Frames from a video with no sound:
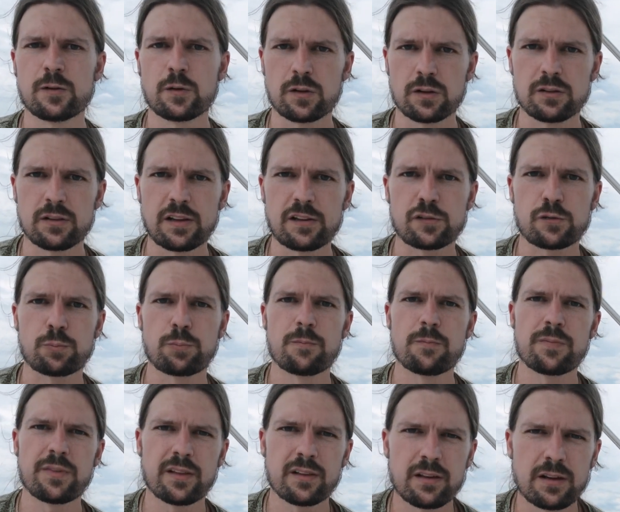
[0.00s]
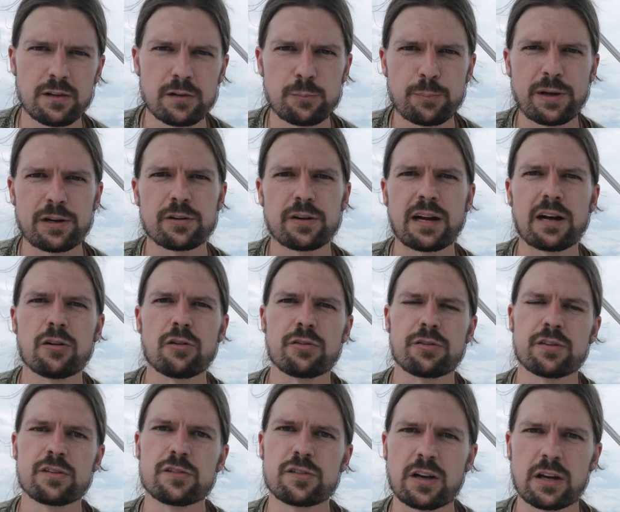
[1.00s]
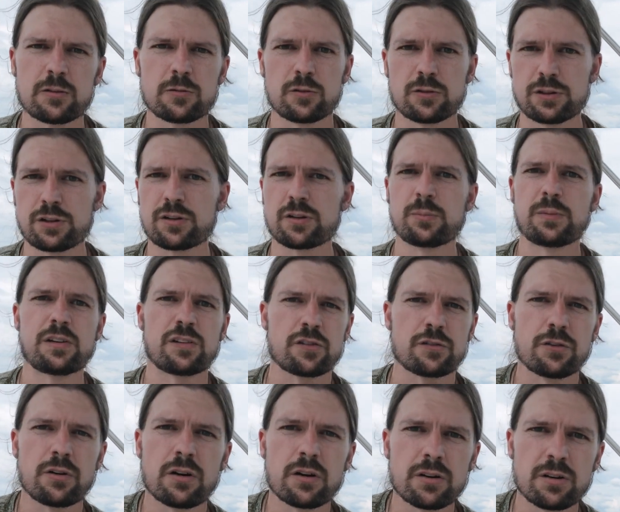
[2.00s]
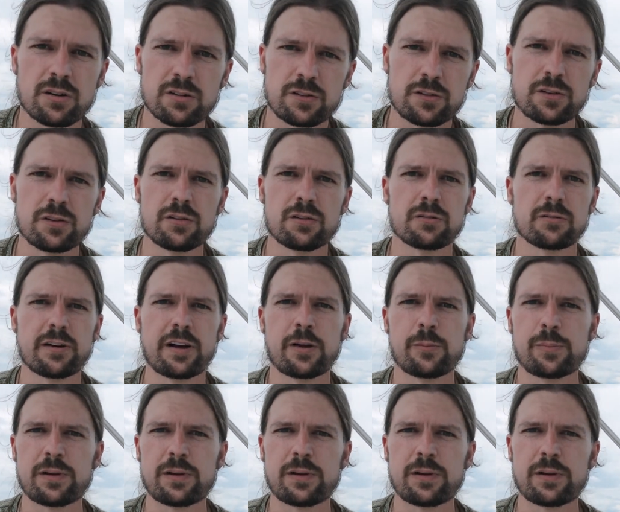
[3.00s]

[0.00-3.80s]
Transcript: less uh, better health in general, you're going to be stronger too, right?